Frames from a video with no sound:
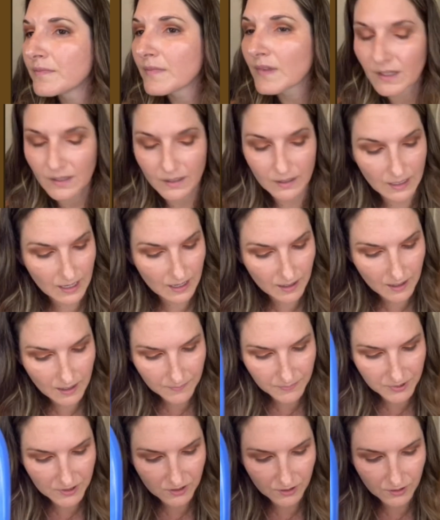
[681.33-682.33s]
can
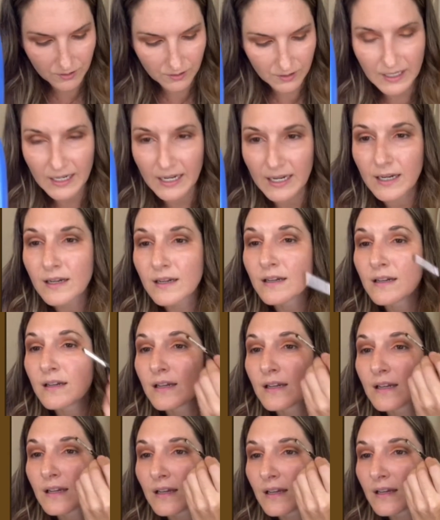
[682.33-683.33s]
absolutely
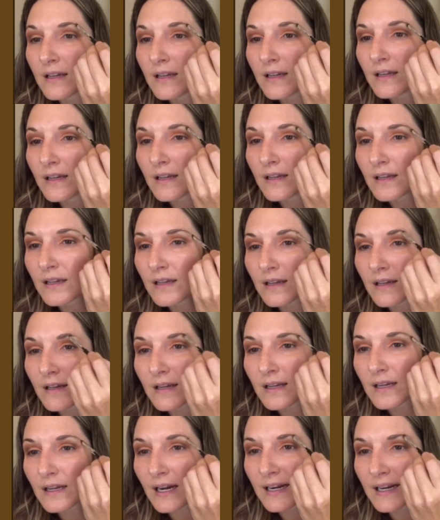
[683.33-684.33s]

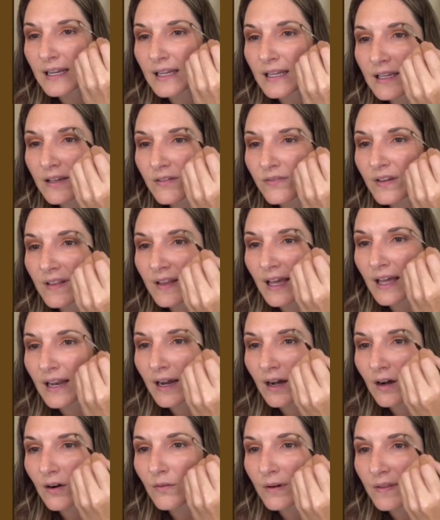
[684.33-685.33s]
kind of even that
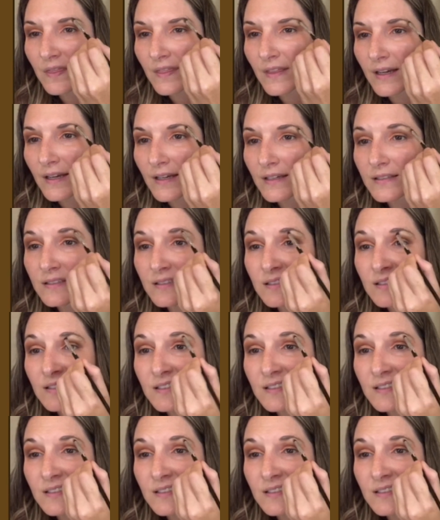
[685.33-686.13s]
out with this.